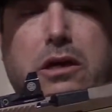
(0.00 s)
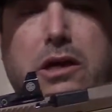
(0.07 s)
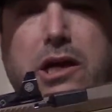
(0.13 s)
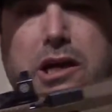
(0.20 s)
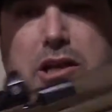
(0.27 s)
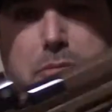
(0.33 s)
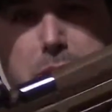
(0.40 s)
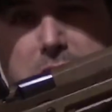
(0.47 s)

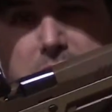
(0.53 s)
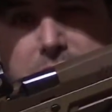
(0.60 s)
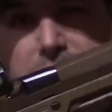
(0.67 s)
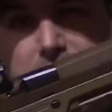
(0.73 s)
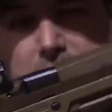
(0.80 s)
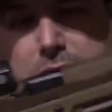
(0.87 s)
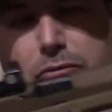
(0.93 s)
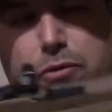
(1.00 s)
And you may even
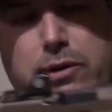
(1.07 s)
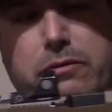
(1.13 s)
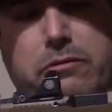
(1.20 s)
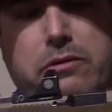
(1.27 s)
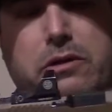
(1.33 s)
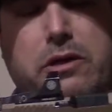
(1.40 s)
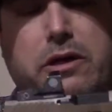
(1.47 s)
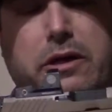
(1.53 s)
have one,
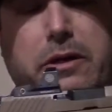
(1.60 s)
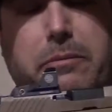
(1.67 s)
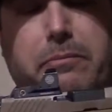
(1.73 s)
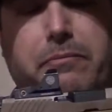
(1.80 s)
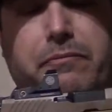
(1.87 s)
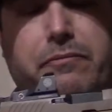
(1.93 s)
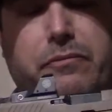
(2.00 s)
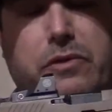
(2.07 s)

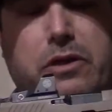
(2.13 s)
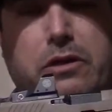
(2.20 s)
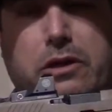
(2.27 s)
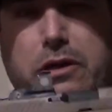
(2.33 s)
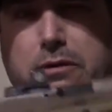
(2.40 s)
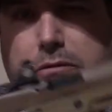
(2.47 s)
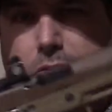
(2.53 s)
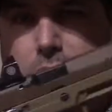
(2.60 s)
who
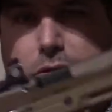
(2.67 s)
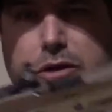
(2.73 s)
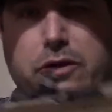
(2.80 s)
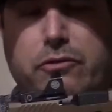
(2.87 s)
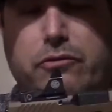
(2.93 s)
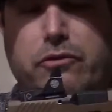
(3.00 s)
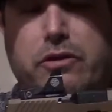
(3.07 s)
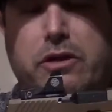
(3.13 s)

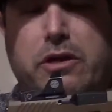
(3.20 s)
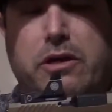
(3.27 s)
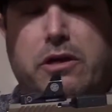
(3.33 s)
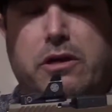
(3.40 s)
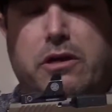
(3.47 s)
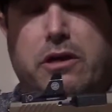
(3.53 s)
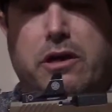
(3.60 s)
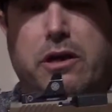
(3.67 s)
knows.
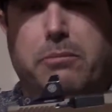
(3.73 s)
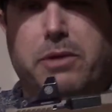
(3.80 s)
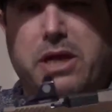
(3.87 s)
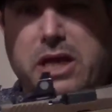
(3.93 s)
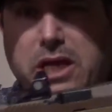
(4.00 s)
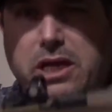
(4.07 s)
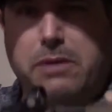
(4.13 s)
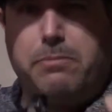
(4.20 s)
But
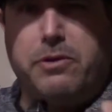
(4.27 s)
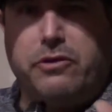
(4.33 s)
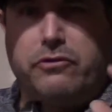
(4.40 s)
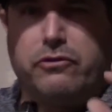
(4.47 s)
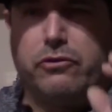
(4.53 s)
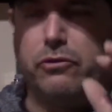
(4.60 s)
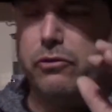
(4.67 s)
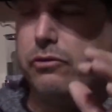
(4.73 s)
any
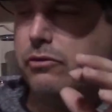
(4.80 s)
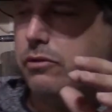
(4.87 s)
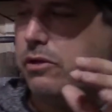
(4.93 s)
pistol,